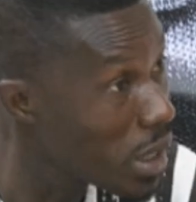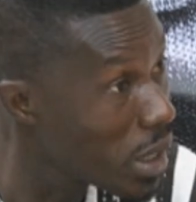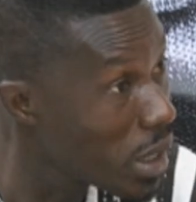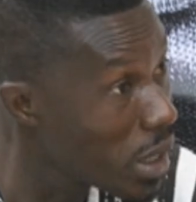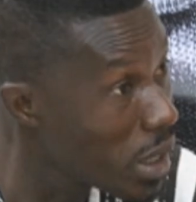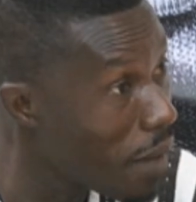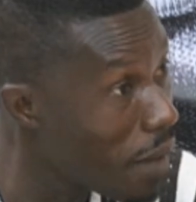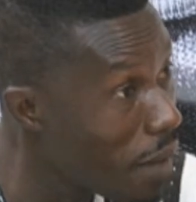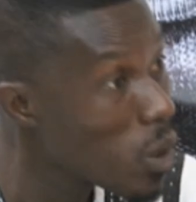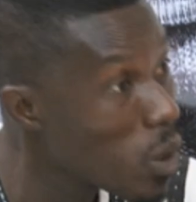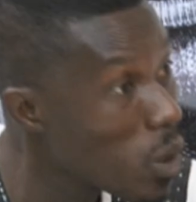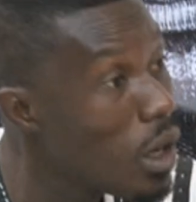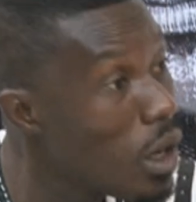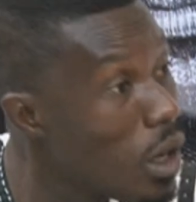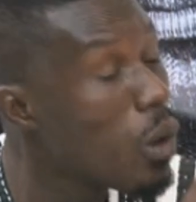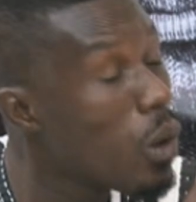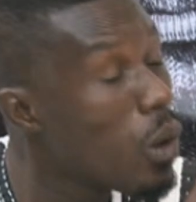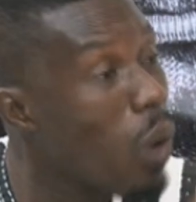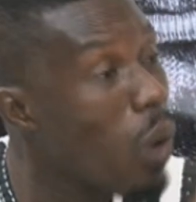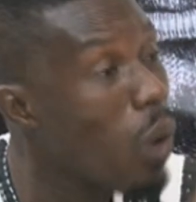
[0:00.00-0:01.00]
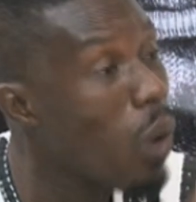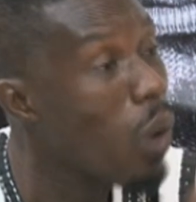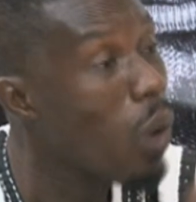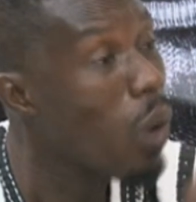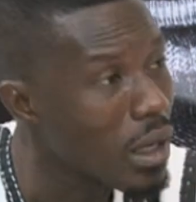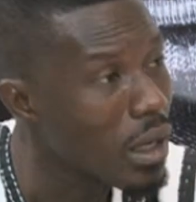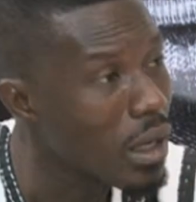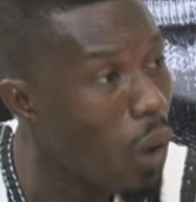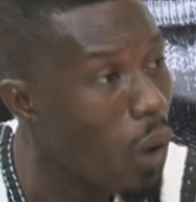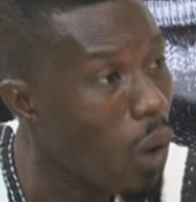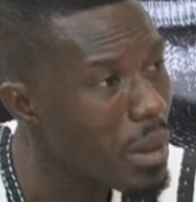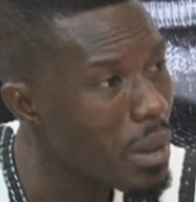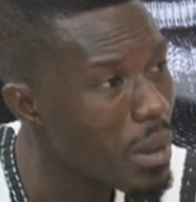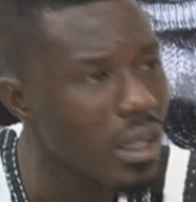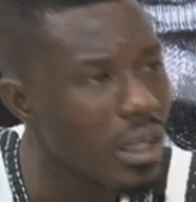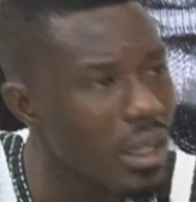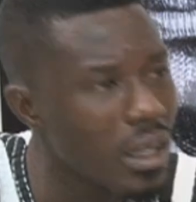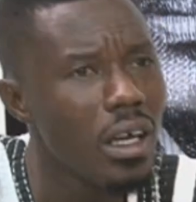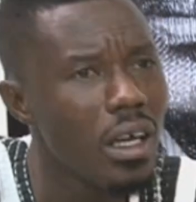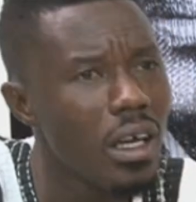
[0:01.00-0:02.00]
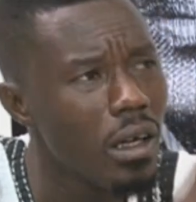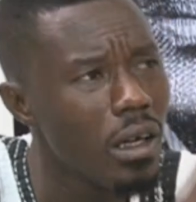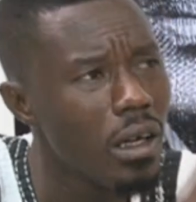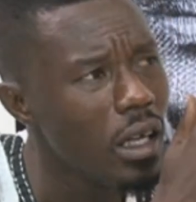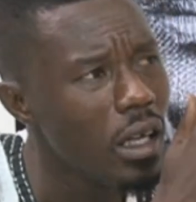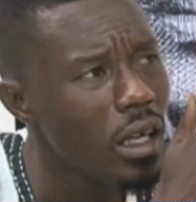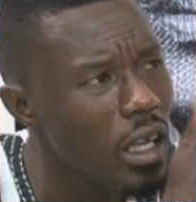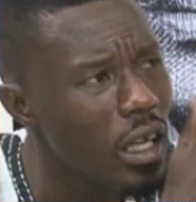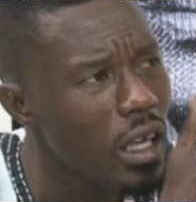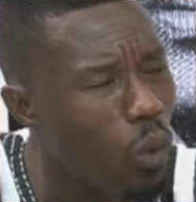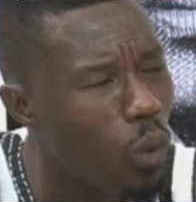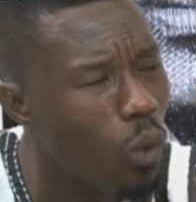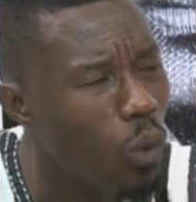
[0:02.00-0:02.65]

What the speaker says: Kwame, it's not a statement of fact.